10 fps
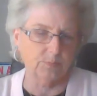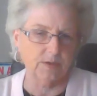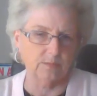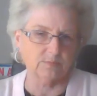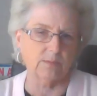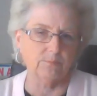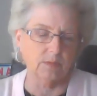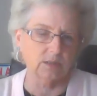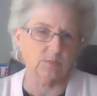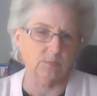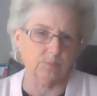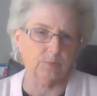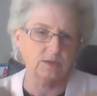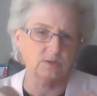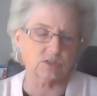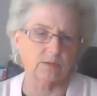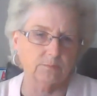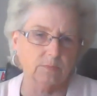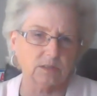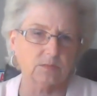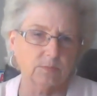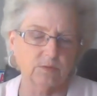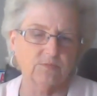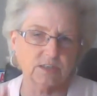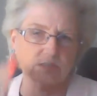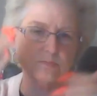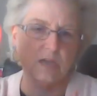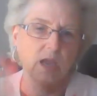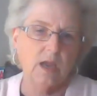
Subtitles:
pimps and multiple players and multiple victims